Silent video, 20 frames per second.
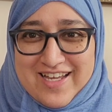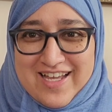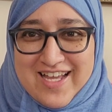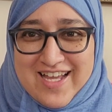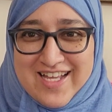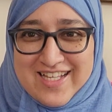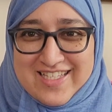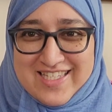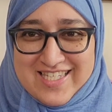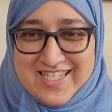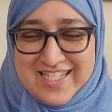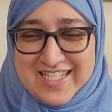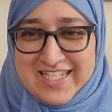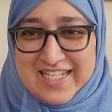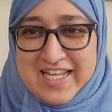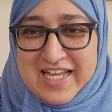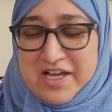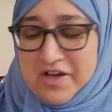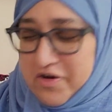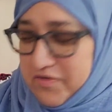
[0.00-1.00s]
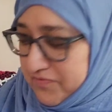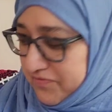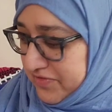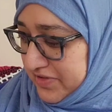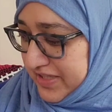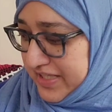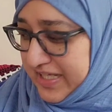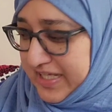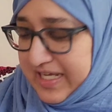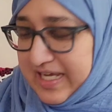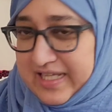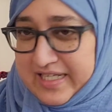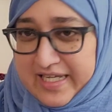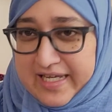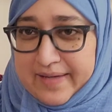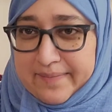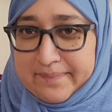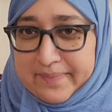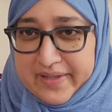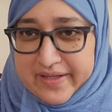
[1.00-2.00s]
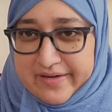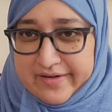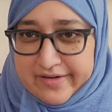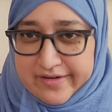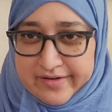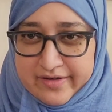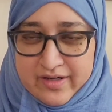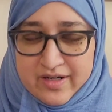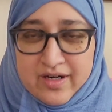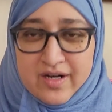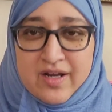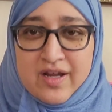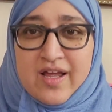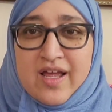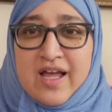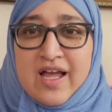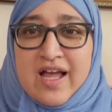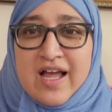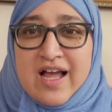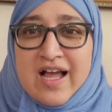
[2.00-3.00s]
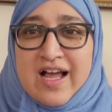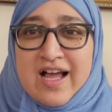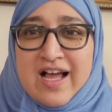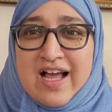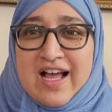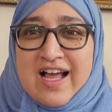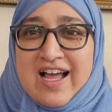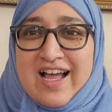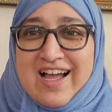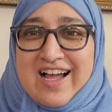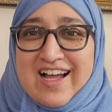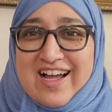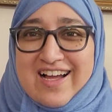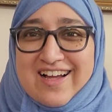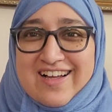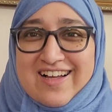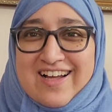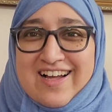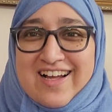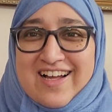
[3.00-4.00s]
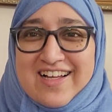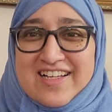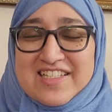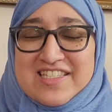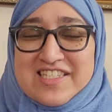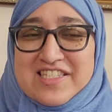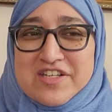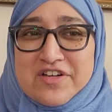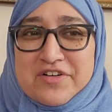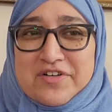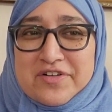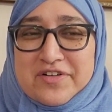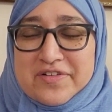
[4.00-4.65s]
it. Hopefully I'll get better. Uh, so...